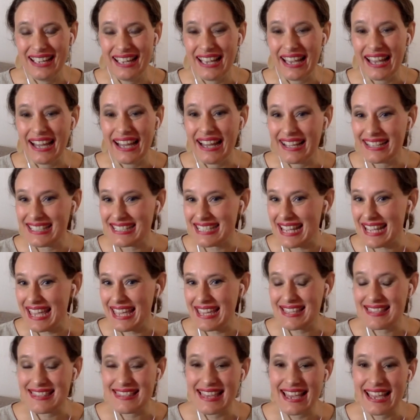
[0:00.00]
And I
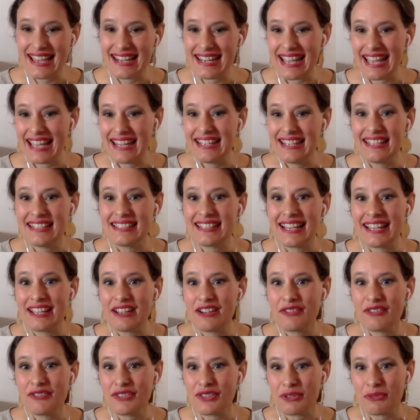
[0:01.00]
take that any day
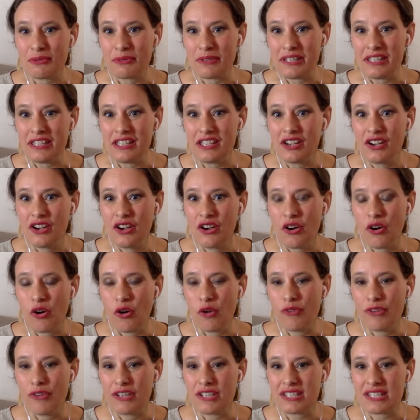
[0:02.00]
of the week
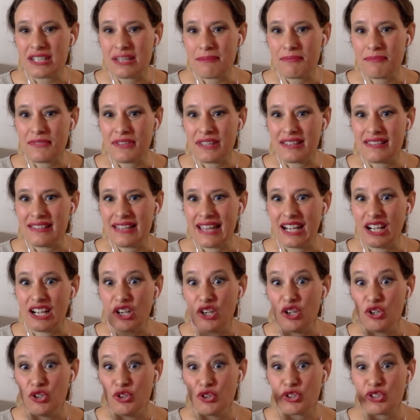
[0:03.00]
over something that
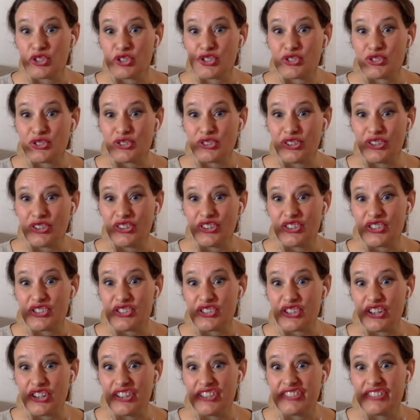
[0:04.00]
looks good on the
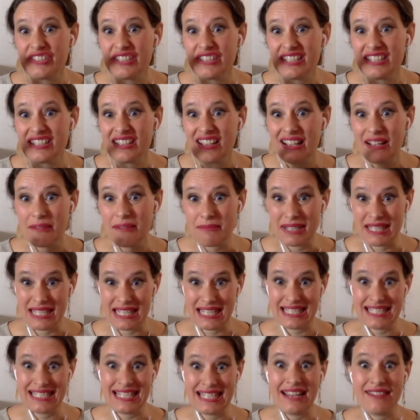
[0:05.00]
surface but
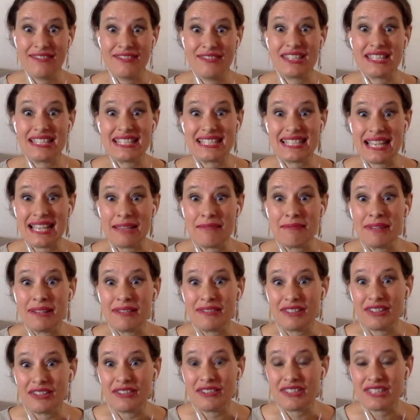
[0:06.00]
doesn't have the same
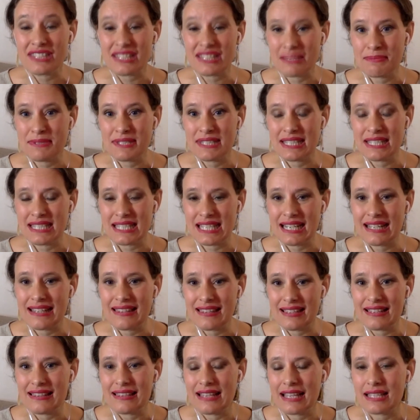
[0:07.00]
level of substance. And I
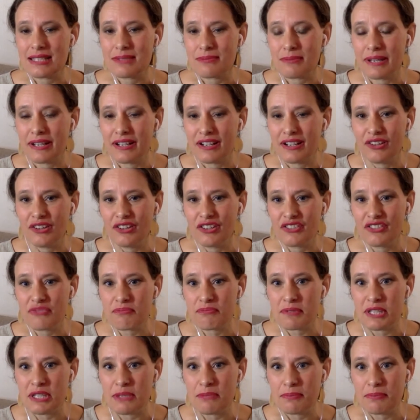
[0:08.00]
think that's where a lot of
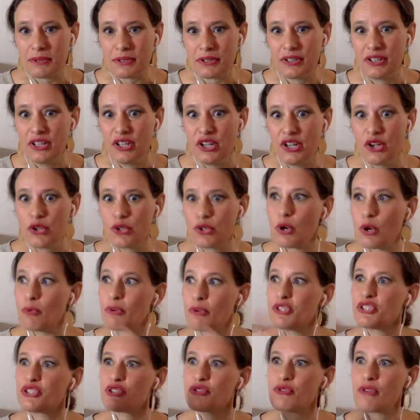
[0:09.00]
people go
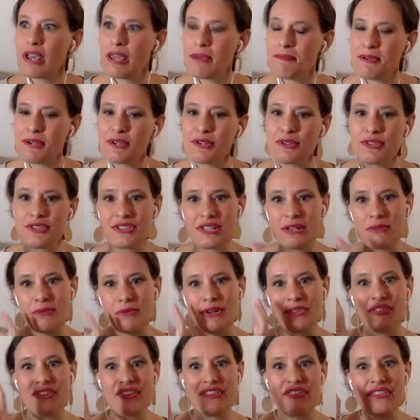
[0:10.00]
astray, because they
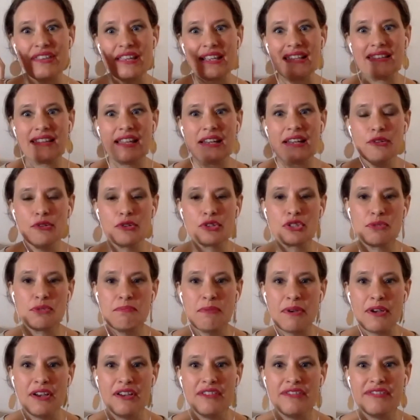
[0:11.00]
want the thing that looks
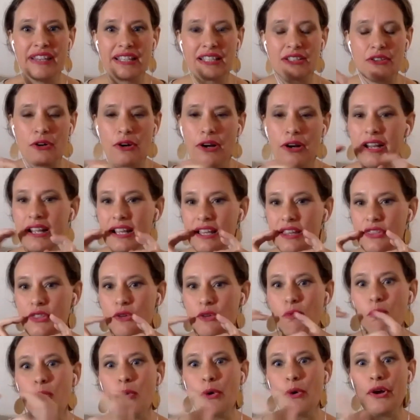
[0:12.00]
perfect or the
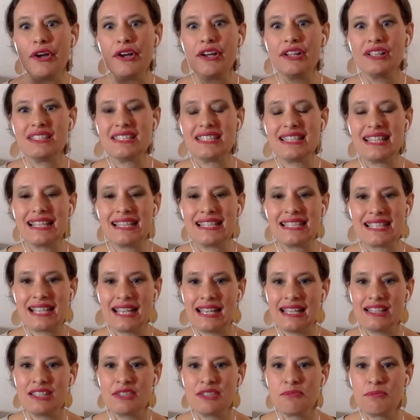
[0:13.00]
words that say
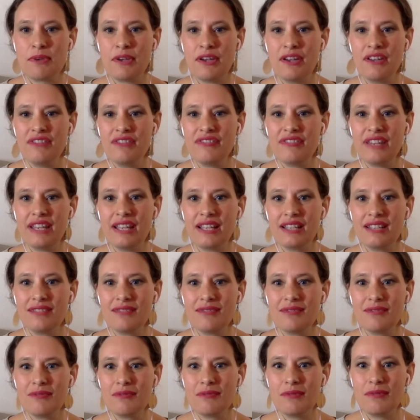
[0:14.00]
it's perfect
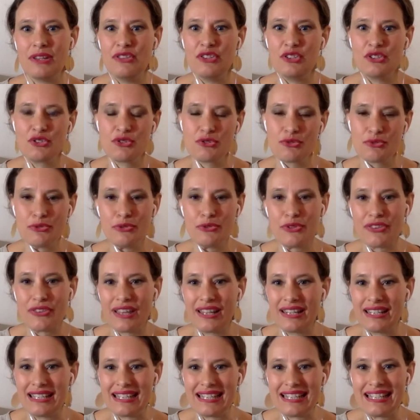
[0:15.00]
when the truth
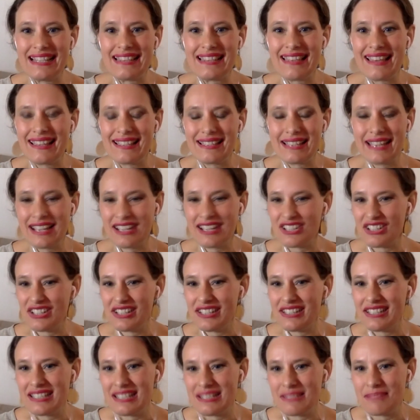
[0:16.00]
underneath actually
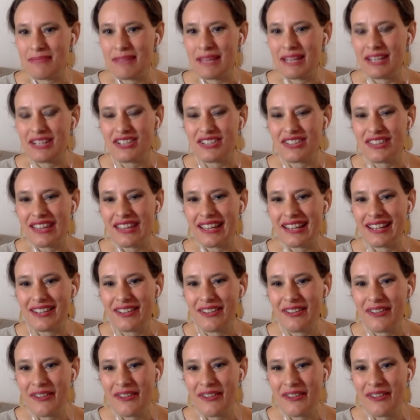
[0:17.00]
doesn't match that.